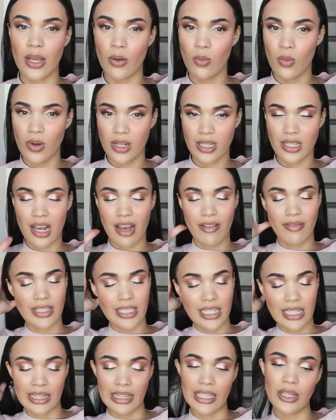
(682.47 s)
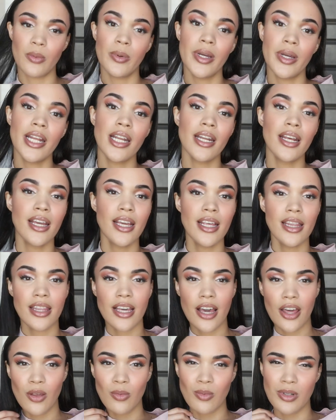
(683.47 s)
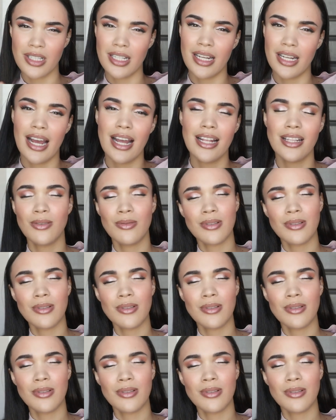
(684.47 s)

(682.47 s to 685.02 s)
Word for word: Like one's obviously liquid, the other one's not.